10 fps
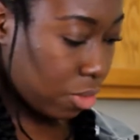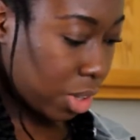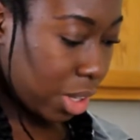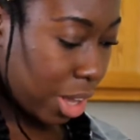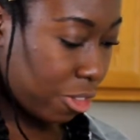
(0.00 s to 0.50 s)

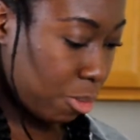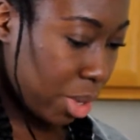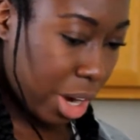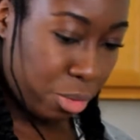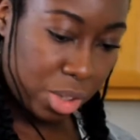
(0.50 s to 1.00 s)
the life of
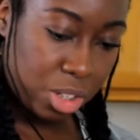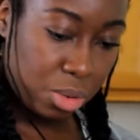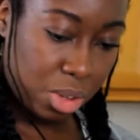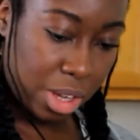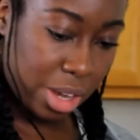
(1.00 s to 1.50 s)
me, I really
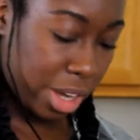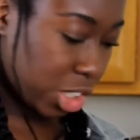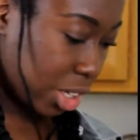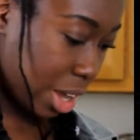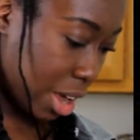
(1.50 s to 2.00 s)
don't think I
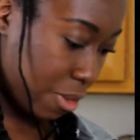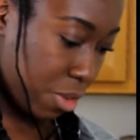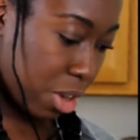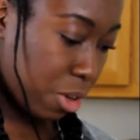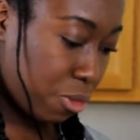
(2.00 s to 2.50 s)
actually
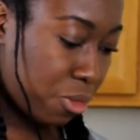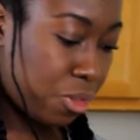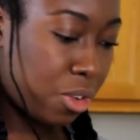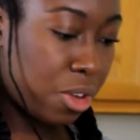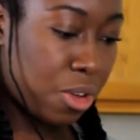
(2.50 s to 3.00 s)
have enough
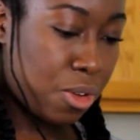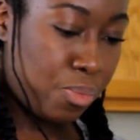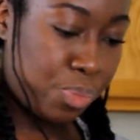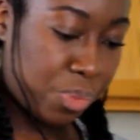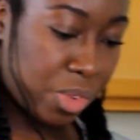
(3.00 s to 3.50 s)

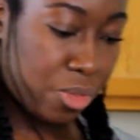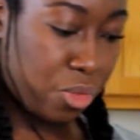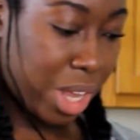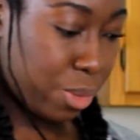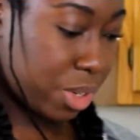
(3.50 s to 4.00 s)

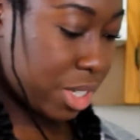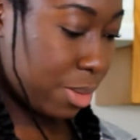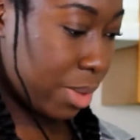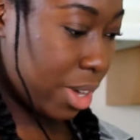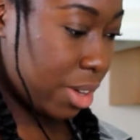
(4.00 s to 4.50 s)
flour to
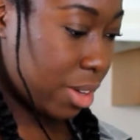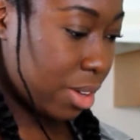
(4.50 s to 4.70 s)
make